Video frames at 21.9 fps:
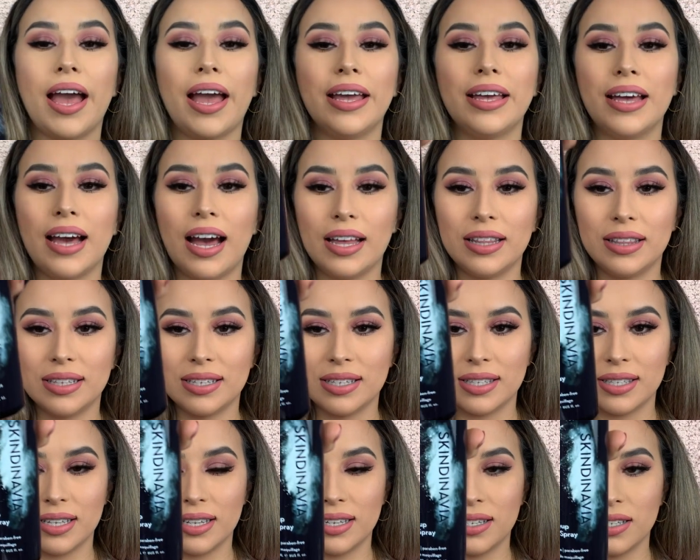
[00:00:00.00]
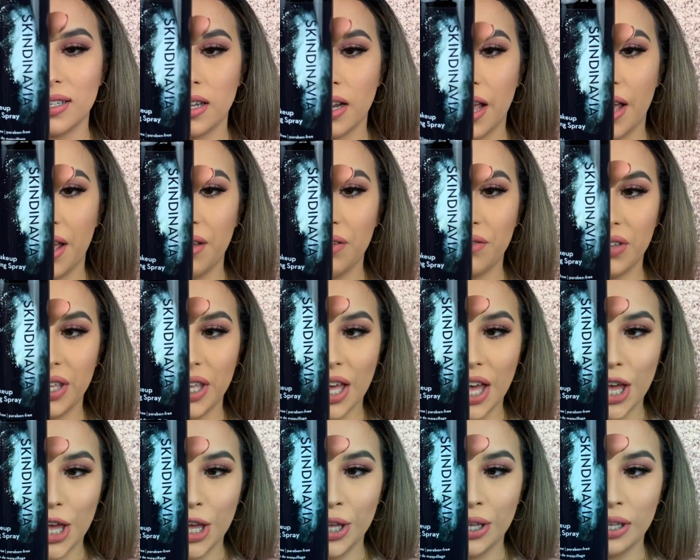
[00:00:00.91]
I got the
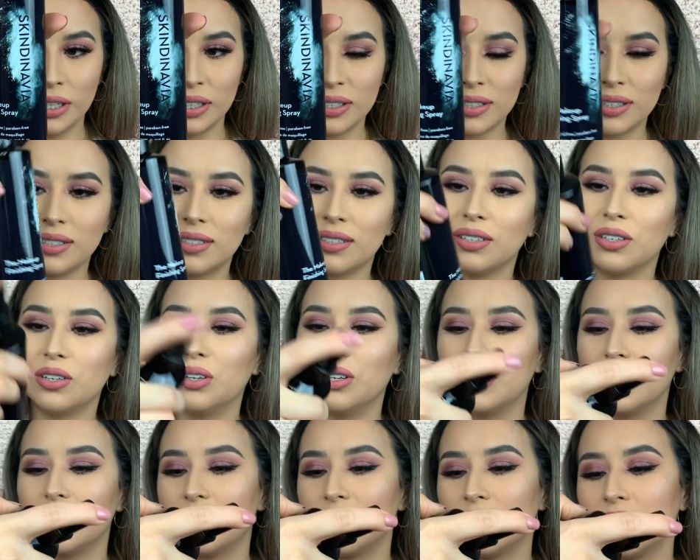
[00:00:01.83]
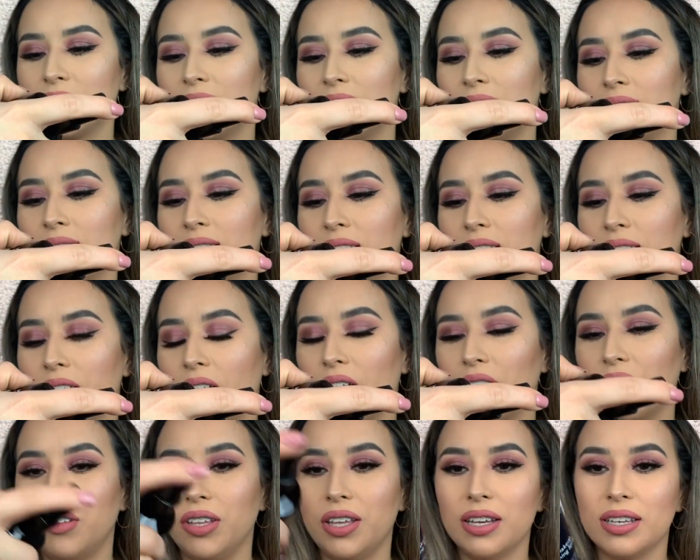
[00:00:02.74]
Scandinavia or
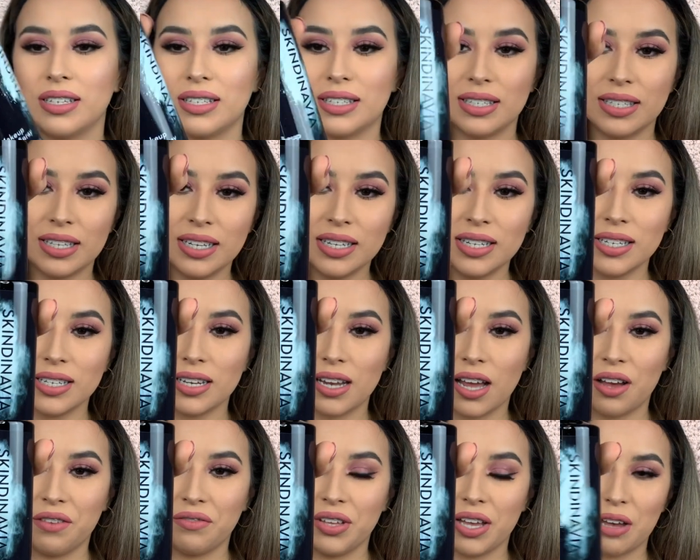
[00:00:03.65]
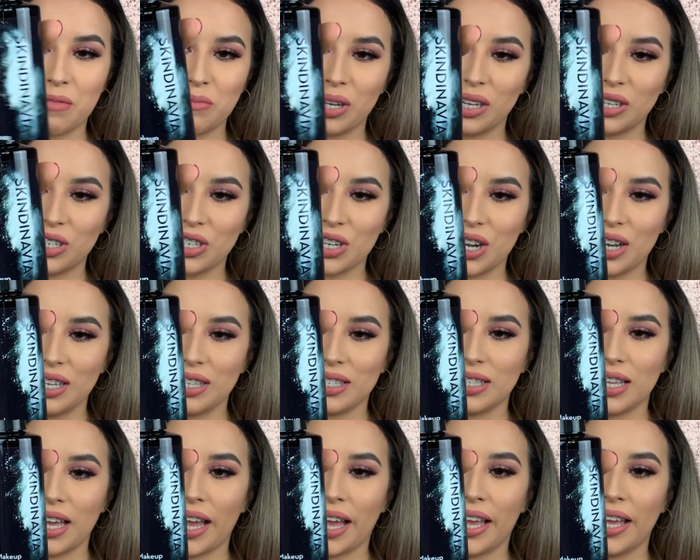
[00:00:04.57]
Scandinavia, Scandinavia, I'm not sure how you
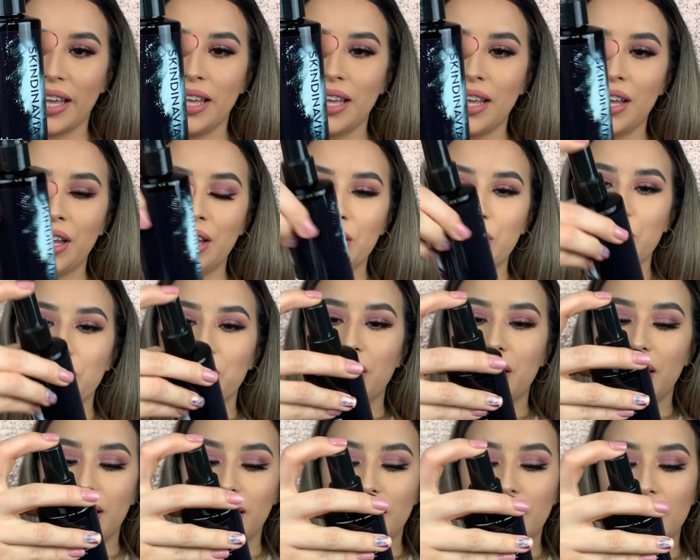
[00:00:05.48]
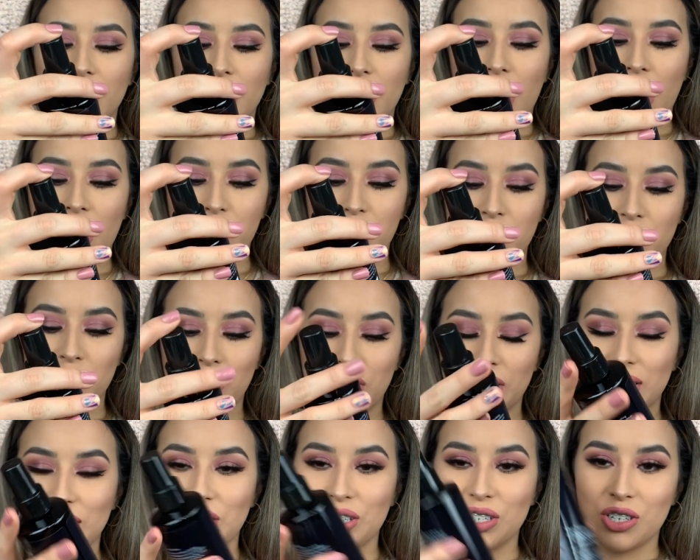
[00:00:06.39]
say it, but I've been
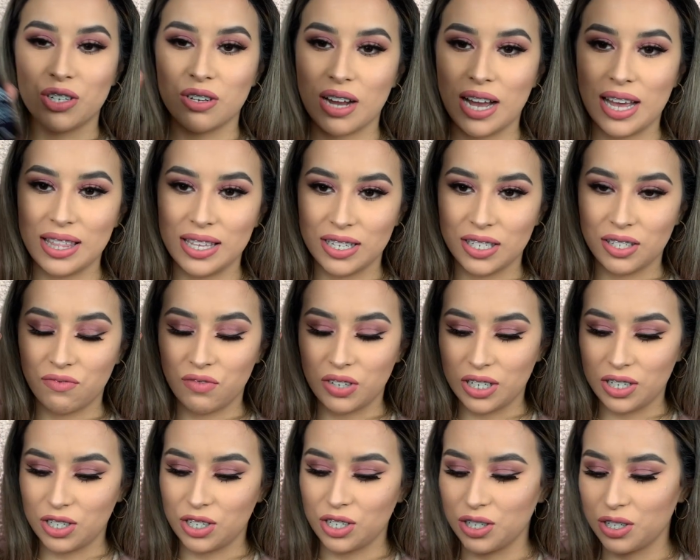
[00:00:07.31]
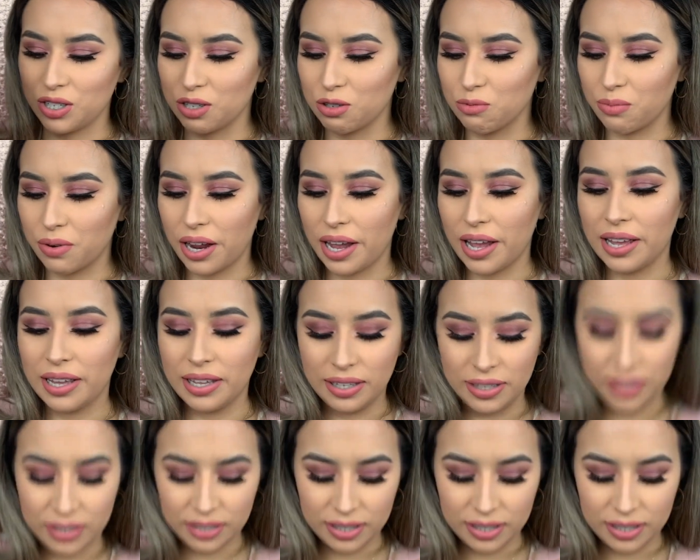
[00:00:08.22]
wanting to try this finishing spray.